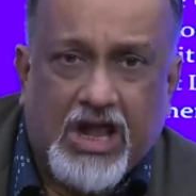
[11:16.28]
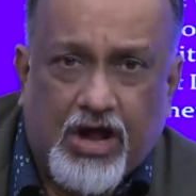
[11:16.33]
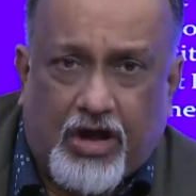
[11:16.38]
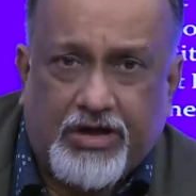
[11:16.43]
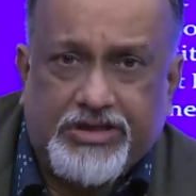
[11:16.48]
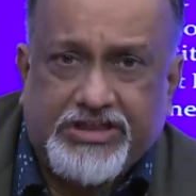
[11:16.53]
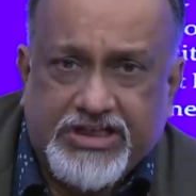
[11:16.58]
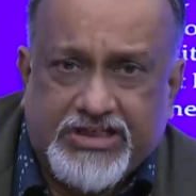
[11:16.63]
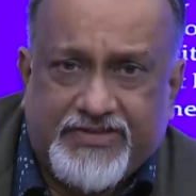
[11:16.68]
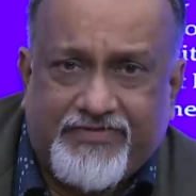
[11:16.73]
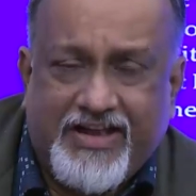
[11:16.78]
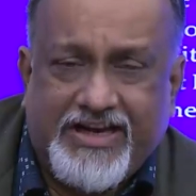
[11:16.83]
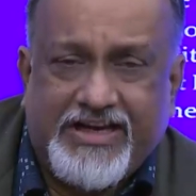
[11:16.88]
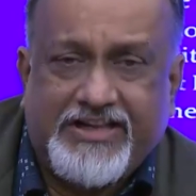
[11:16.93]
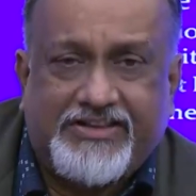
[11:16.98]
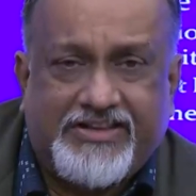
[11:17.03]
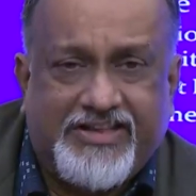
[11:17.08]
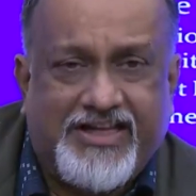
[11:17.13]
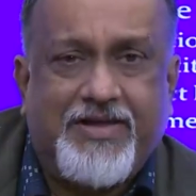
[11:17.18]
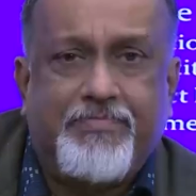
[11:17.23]
on this very
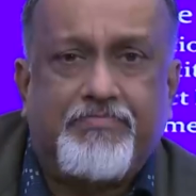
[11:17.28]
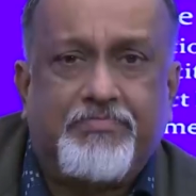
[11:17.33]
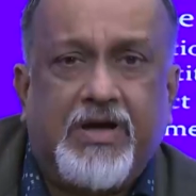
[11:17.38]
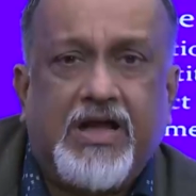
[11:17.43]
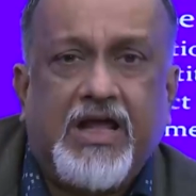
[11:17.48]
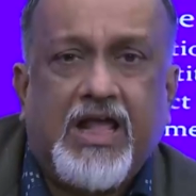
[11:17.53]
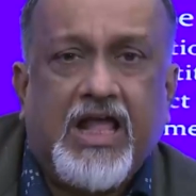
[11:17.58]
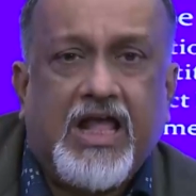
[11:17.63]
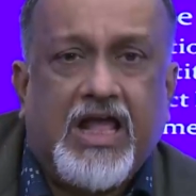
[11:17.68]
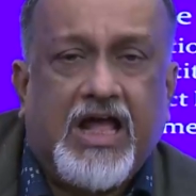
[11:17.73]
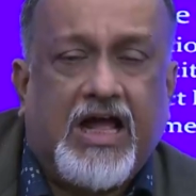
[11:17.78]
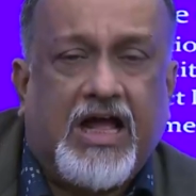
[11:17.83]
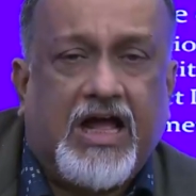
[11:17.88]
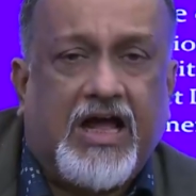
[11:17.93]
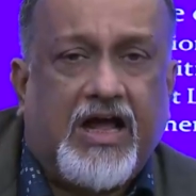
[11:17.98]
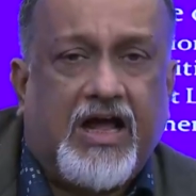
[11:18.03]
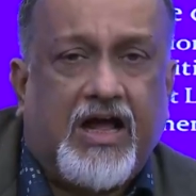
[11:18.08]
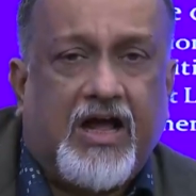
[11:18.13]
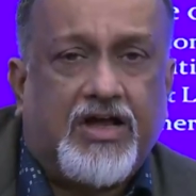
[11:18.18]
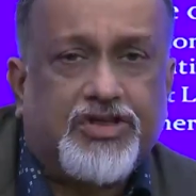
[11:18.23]
theme,
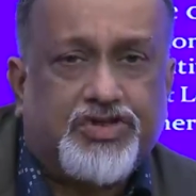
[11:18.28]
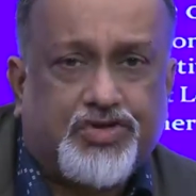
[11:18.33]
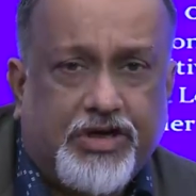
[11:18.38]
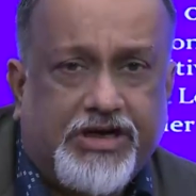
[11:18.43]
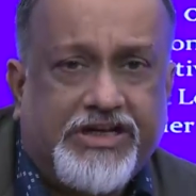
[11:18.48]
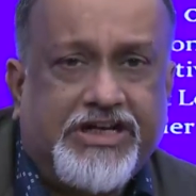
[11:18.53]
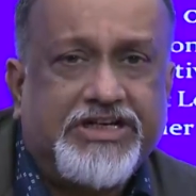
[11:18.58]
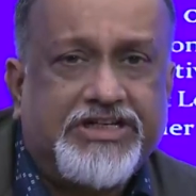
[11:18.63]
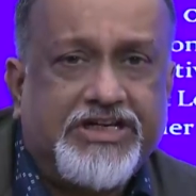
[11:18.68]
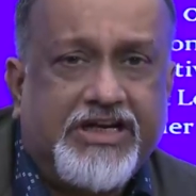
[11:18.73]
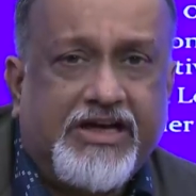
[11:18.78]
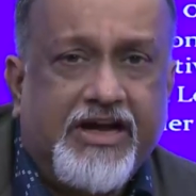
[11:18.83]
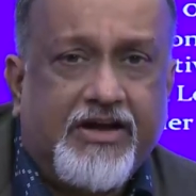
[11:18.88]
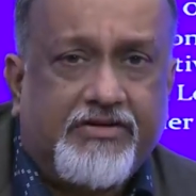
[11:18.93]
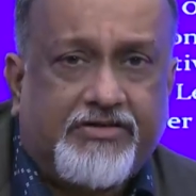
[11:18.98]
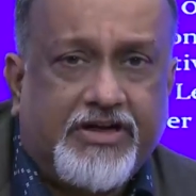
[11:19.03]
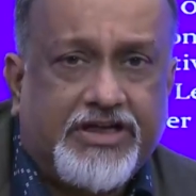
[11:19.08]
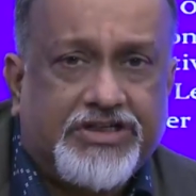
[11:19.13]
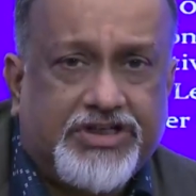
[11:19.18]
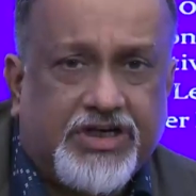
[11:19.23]
strategic
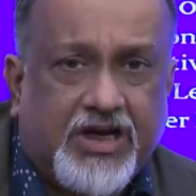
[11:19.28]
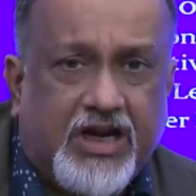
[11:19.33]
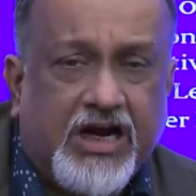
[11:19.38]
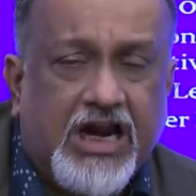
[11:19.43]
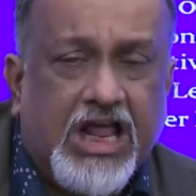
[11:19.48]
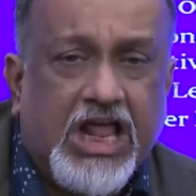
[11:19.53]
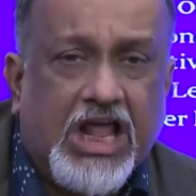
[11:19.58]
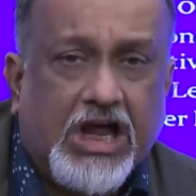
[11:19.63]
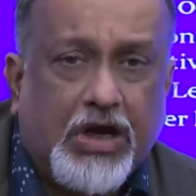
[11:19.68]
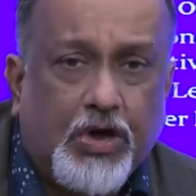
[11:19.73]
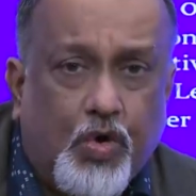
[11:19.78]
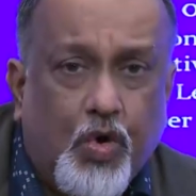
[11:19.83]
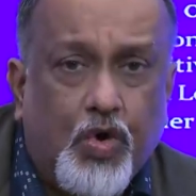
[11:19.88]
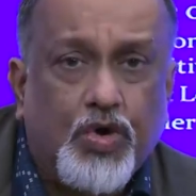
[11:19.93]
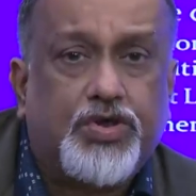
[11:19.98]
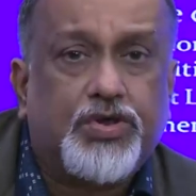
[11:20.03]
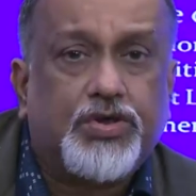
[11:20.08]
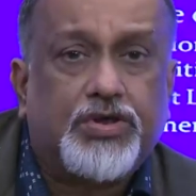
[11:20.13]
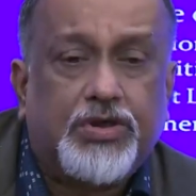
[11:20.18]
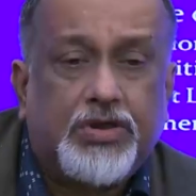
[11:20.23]
literature,
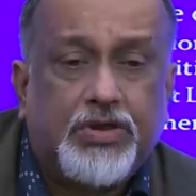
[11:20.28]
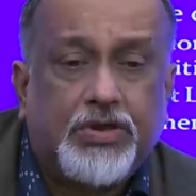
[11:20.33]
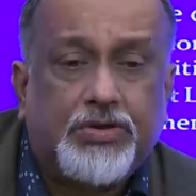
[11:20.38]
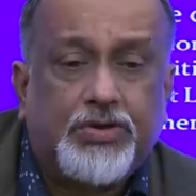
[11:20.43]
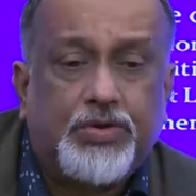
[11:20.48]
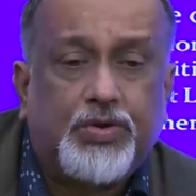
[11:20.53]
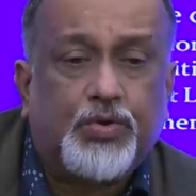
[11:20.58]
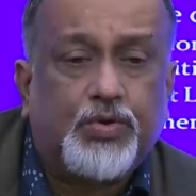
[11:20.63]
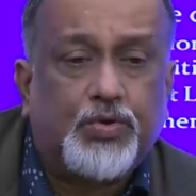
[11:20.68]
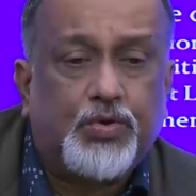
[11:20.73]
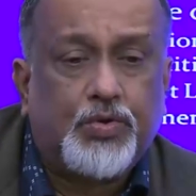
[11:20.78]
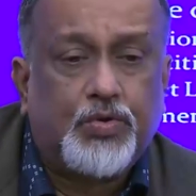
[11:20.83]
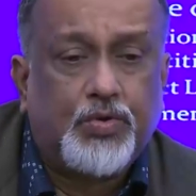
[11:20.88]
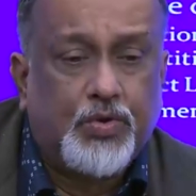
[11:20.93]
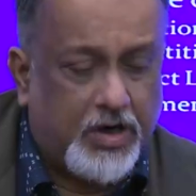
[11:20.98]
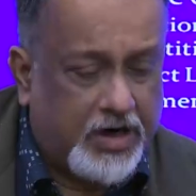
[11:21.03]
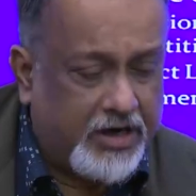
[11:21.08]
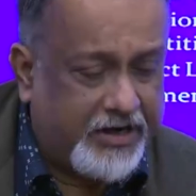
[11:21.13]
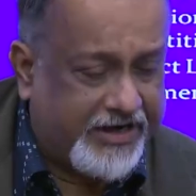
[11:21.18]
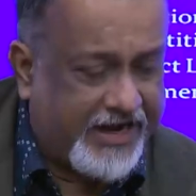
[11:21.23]
good to
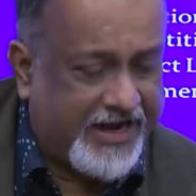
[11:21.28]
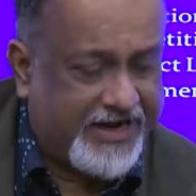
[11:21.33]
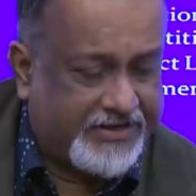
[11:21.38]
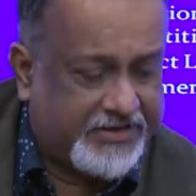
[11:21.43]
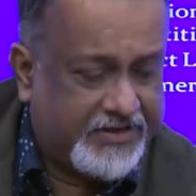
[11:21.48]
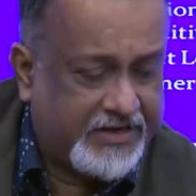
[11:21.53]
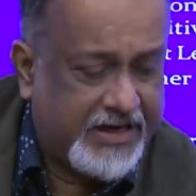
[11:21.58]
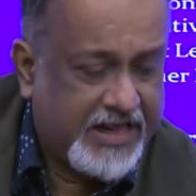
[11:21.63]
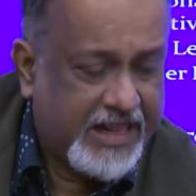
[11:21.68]
great.